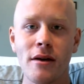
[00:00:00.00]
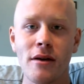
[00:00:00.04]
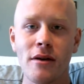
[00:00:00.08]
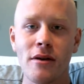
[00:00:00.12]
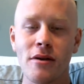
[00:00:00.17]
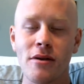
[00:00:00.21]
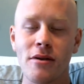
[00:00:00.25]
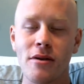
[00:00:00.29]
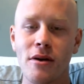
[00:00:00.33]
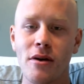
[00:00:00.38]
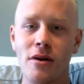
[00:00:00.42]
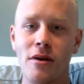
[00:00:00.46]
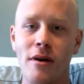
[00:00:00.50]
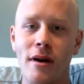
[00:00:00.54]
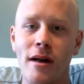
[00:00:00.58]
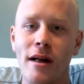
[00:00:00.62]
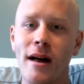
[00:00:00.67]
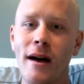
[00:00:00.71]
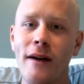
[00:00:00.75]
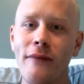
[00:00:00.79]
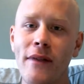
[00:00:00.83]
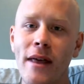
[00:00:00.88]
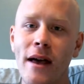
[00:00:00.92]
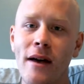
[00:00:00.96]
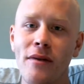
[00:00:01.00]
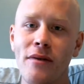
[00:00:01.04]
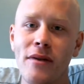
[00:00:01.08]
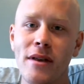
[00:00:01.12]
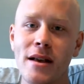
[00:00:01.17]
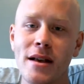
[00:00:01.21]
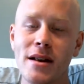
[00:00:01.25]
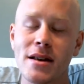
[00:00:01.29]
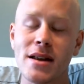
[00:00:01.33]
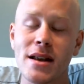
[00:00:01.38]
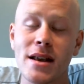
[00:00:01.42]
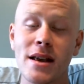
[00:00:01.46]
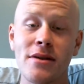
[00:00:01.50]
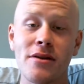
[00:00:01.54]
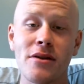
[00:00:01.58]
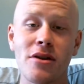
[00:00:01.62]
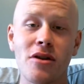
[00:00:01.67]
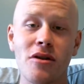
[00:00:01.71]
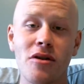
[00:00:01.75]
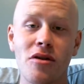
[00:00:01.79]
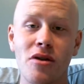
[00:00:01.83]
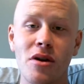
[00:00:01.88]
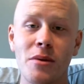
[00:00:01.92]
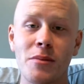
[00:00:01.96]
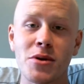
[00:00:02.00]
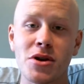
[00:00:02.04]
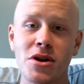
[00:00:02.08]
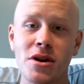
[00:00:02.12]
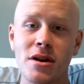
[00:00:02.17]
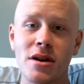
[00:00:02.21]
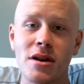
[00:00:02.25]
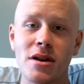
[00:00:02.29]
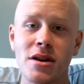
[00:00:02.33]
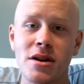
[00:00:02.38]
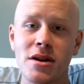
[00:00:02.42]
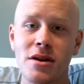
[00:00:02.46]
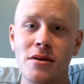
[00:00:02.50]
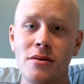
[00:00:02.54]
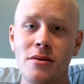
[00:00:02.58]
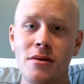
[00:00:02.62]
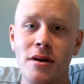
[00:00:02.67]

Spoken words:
So I'll have that linked in the description too.